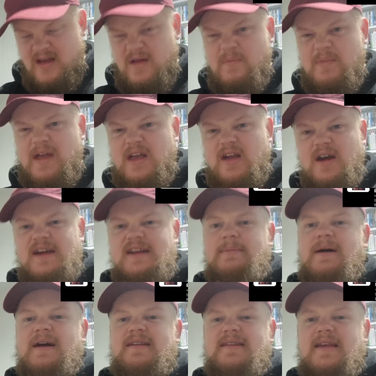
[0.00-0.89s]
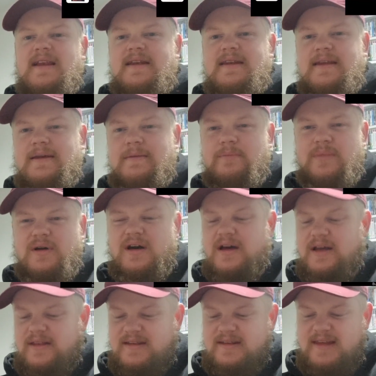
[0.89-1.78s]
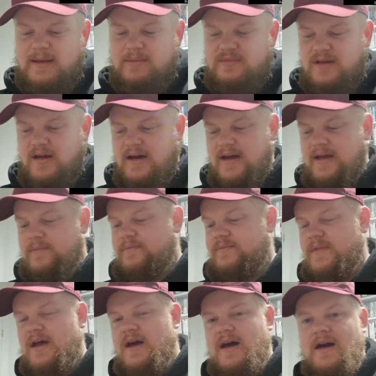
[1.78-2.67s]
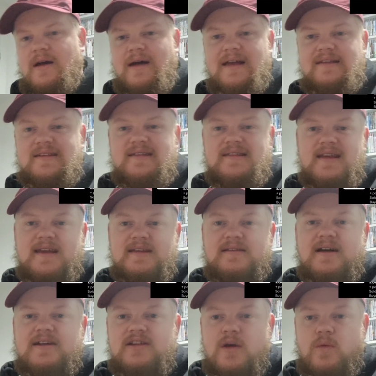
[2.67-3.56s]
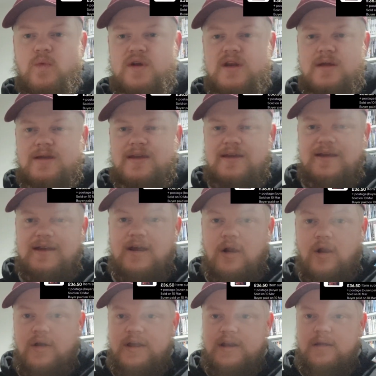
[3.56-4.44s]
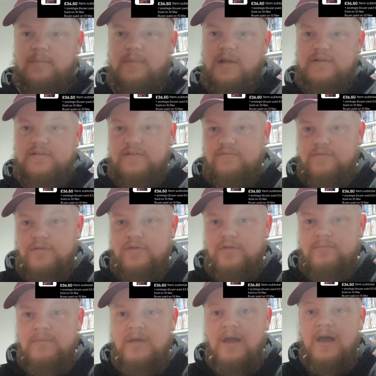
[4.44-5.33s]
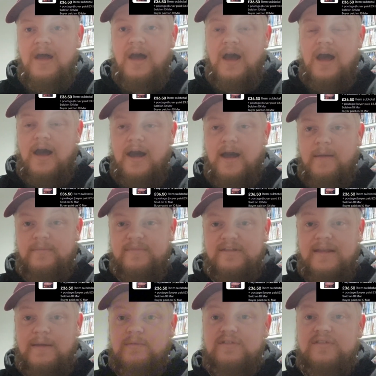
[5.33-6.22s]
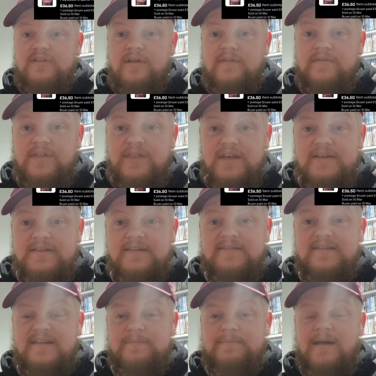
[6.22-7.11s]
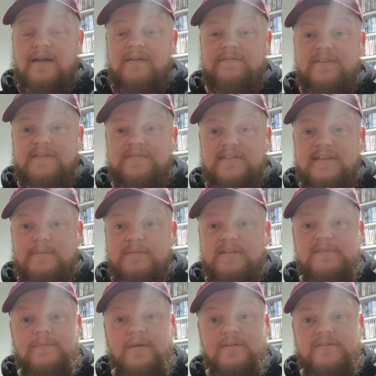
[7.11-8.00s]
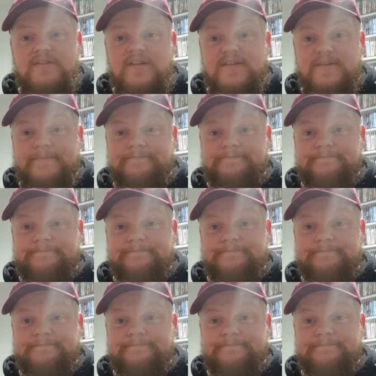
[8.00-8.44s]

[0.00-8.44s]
Bit gutted about selling it, but at the same time, as I said, I don't want it clogging up loads of room. So that one sold for £36.50 plus postage.